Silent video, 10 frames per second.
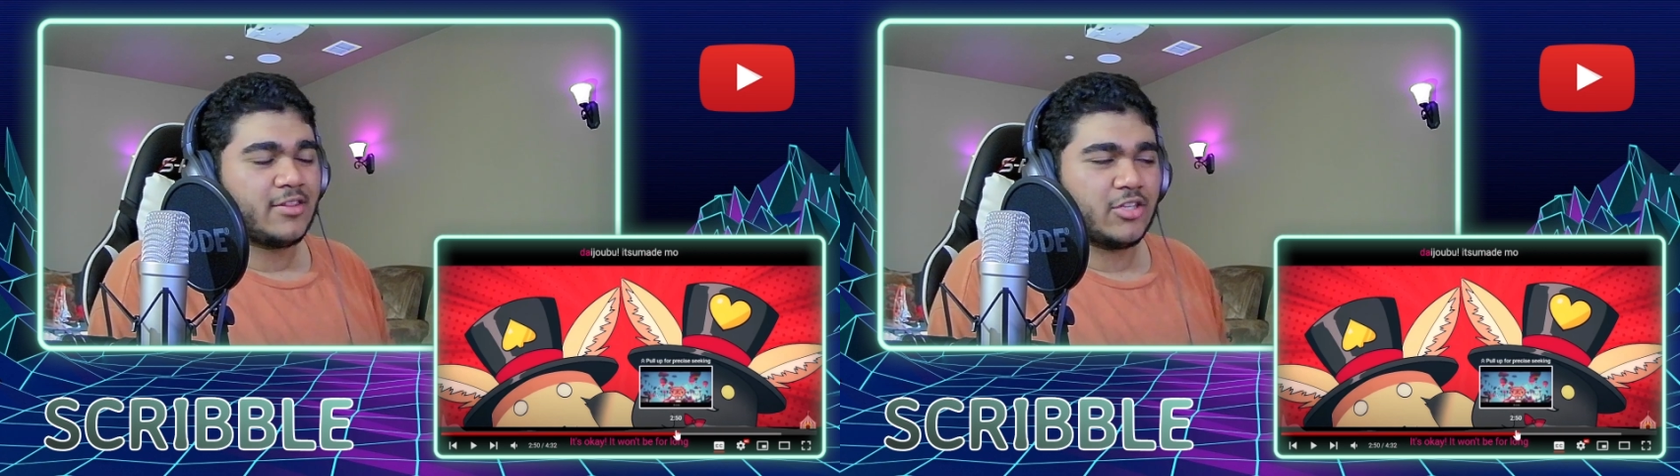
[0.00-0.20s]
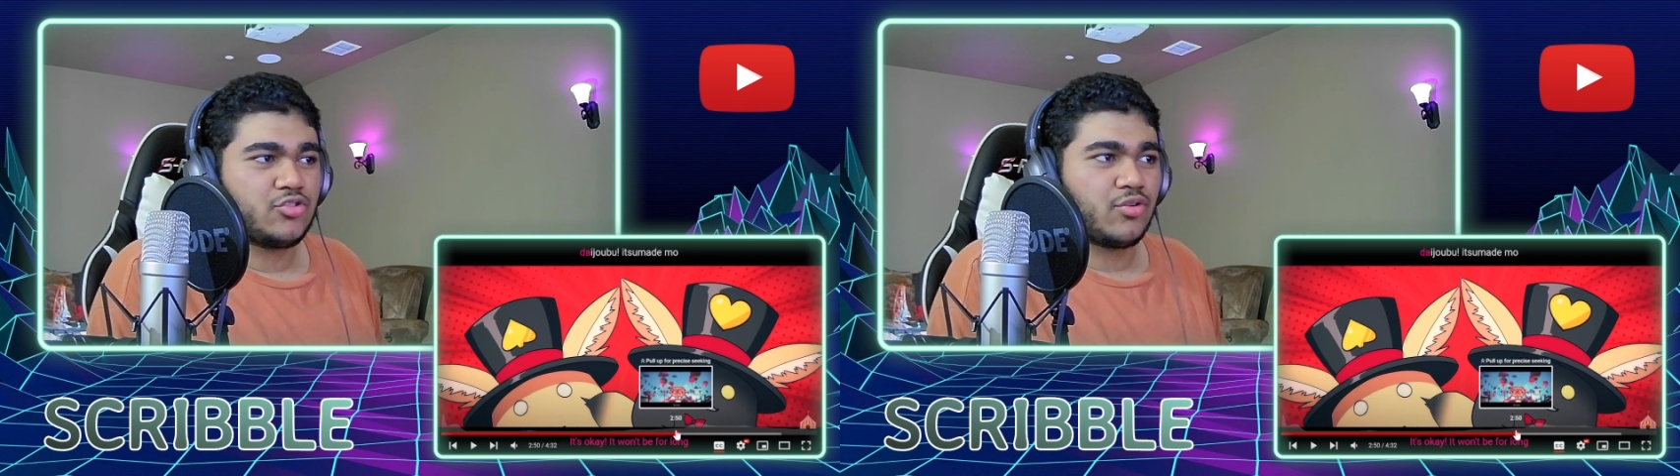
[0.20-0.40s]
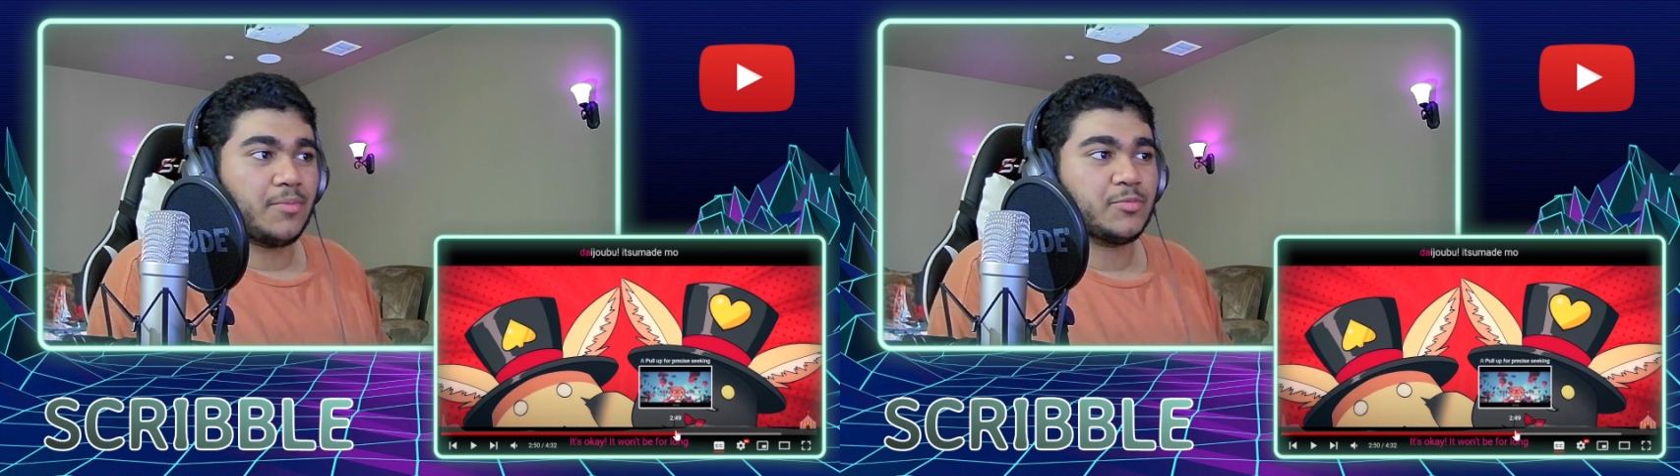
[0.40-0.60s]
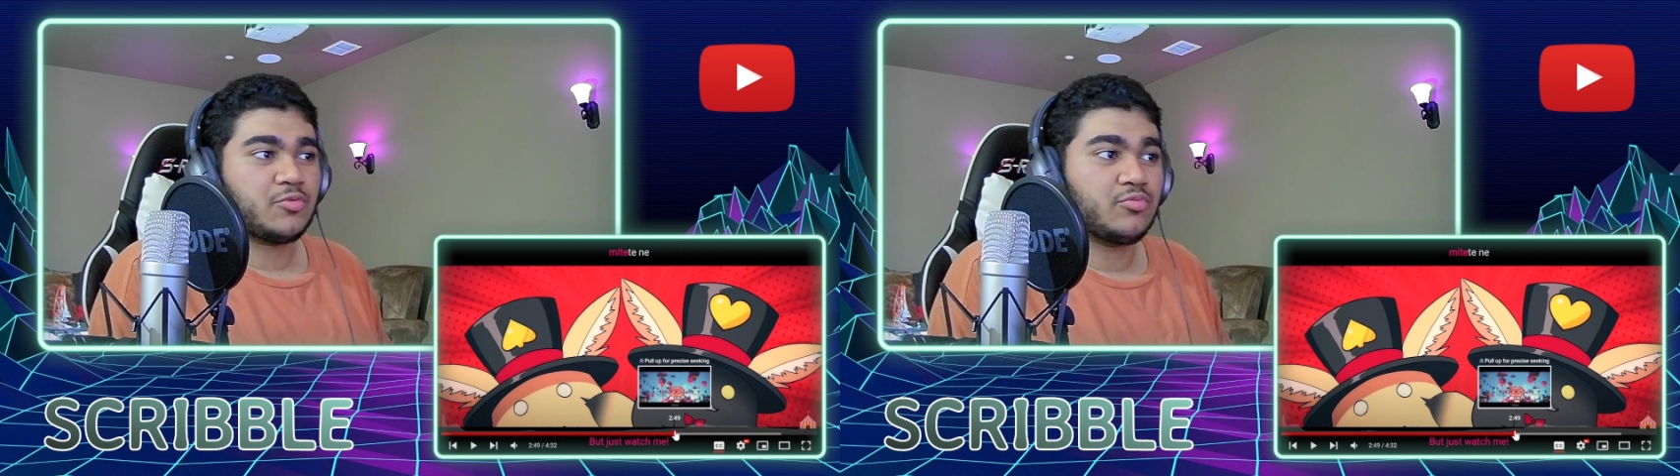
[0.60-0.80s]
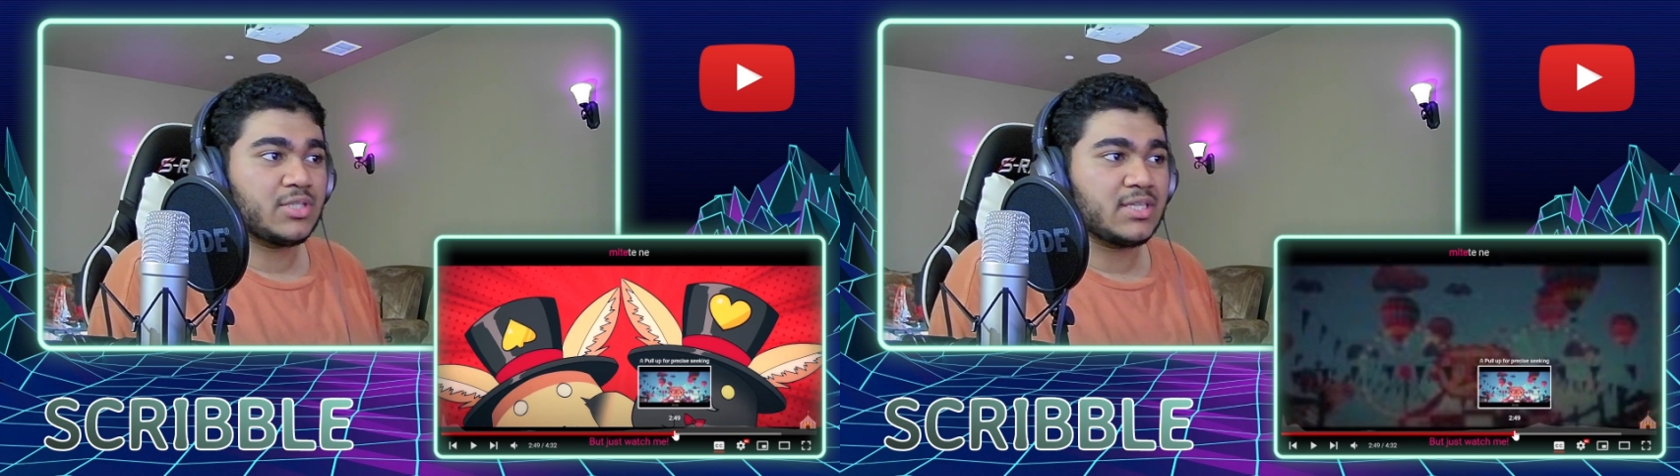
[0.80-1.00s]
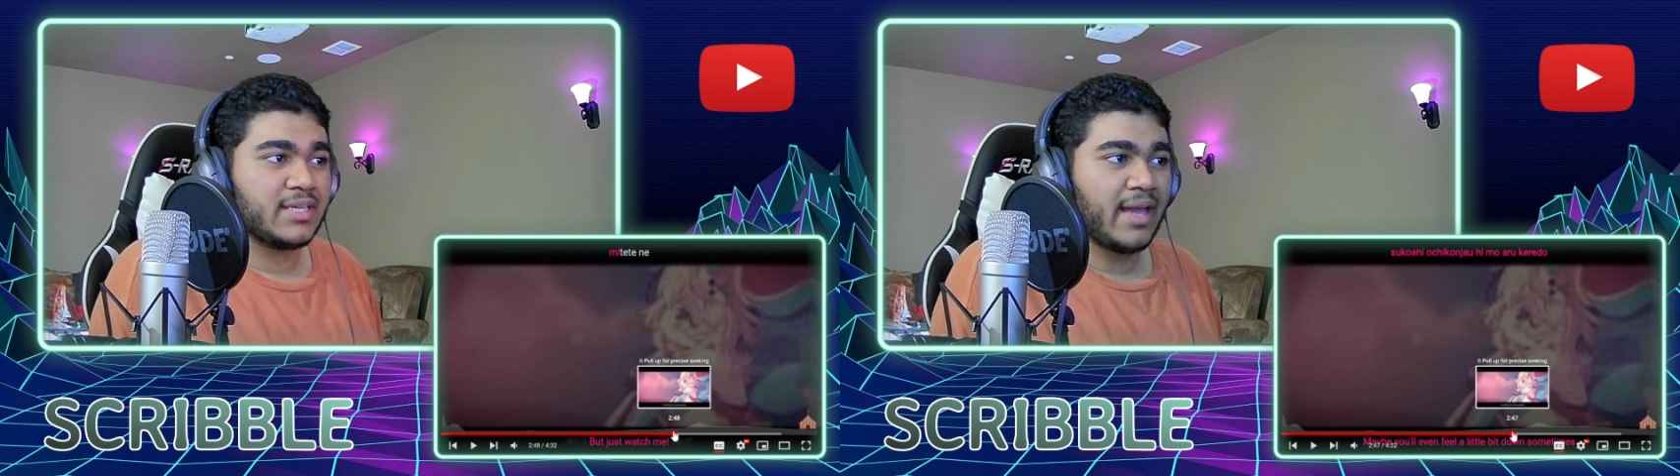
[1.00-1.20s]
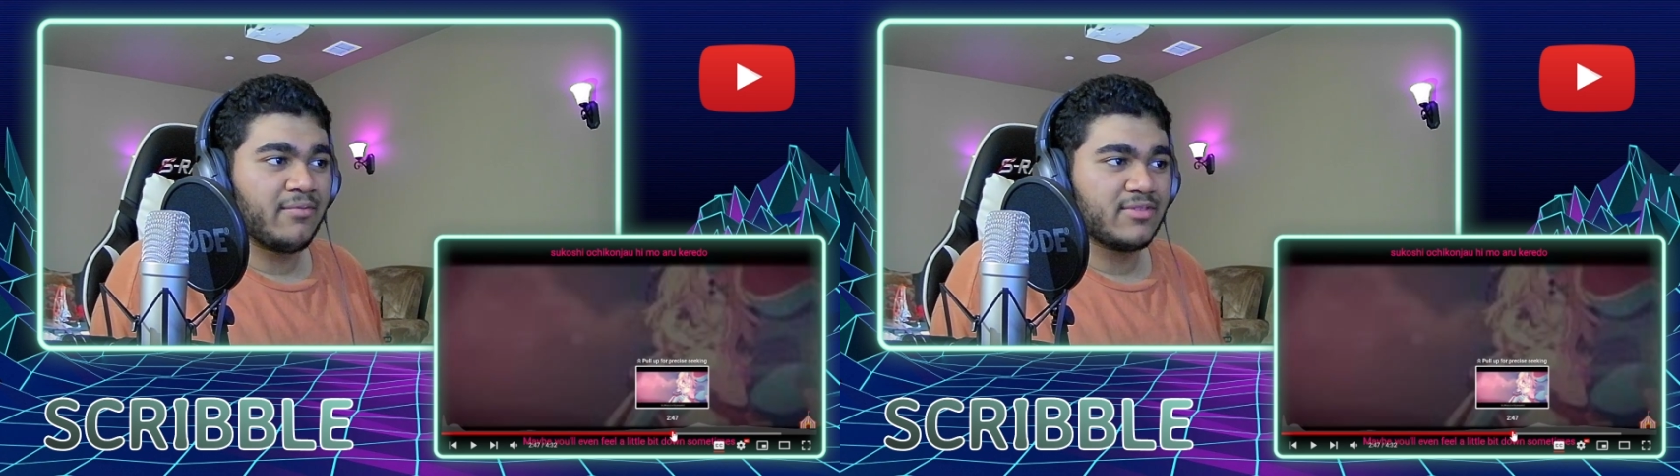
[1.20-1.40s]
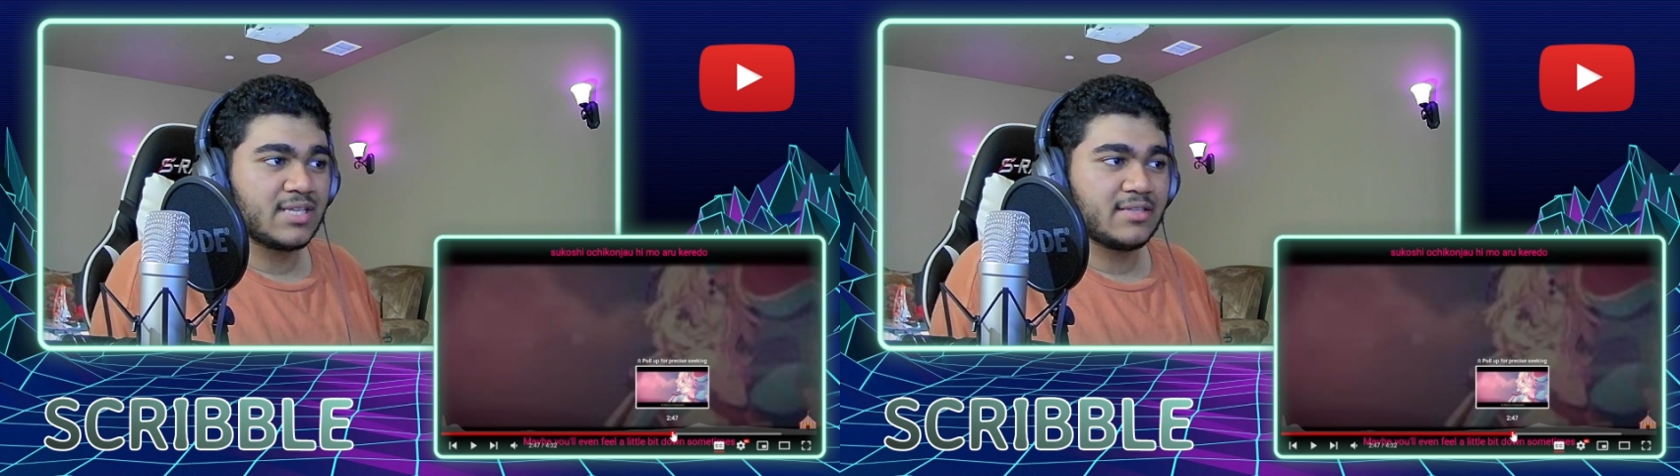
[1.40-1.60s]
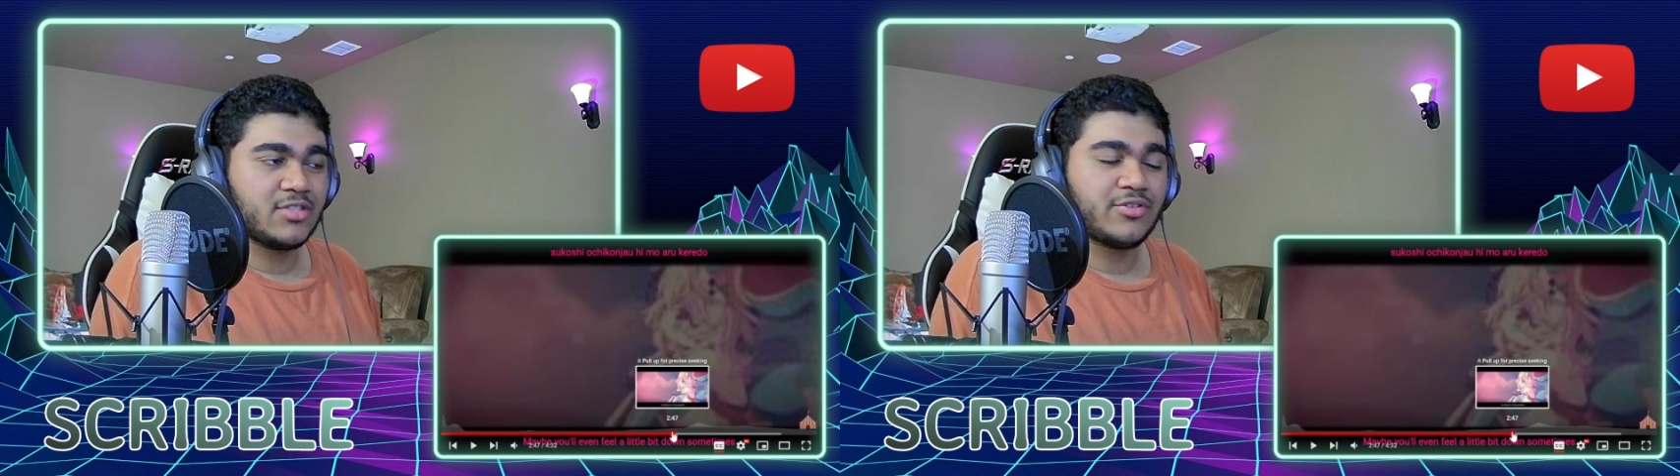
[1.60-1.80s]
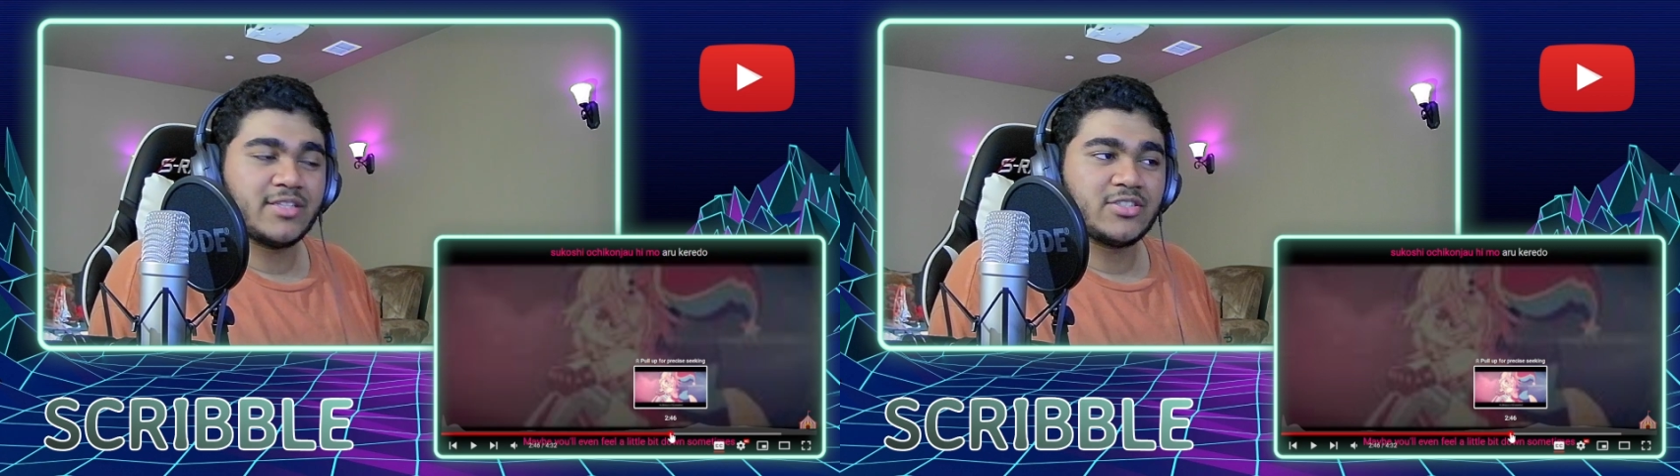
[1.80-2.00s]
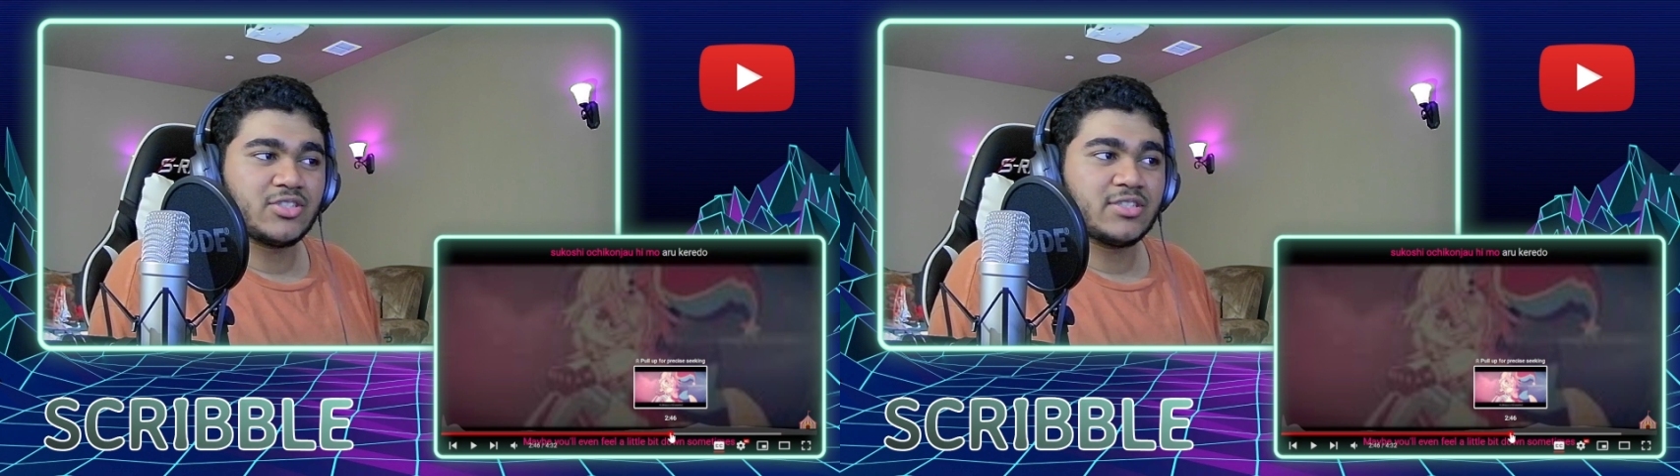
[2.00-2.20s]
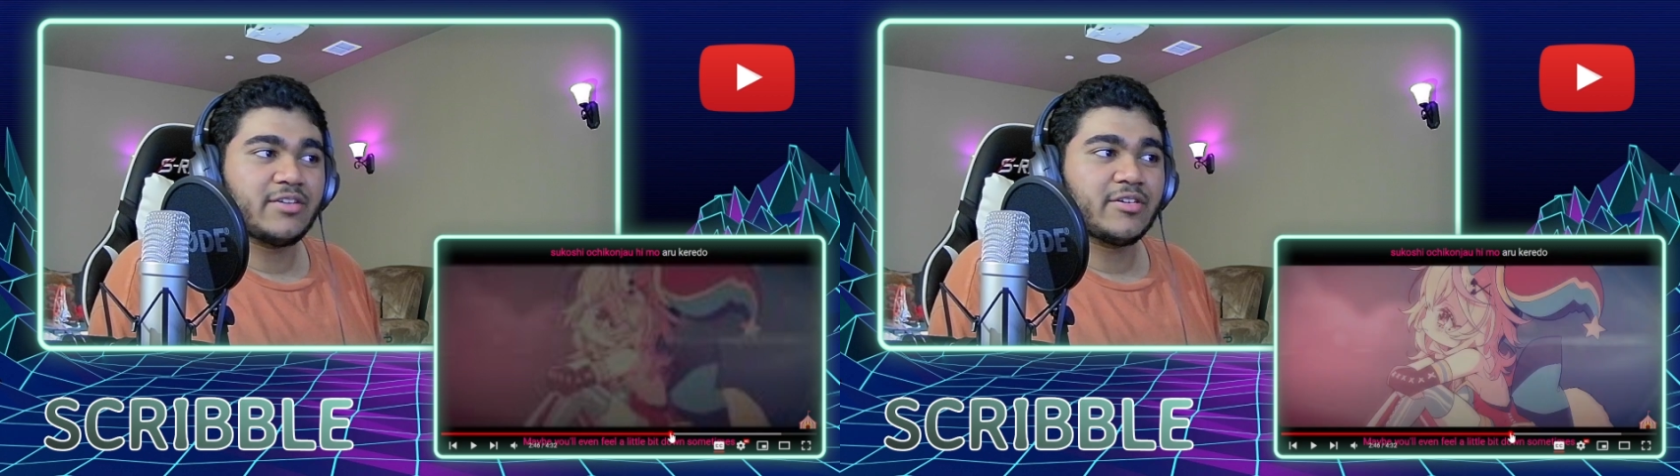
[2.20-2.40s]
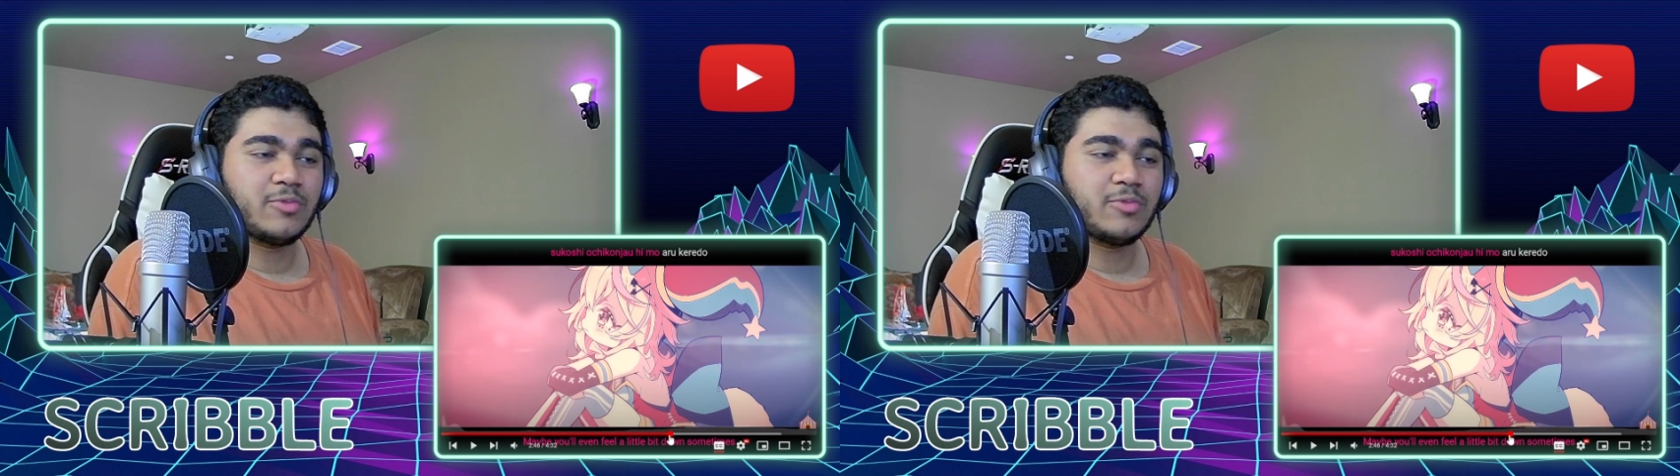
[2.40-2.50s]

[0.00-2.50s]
the drums really emphasize the transition there.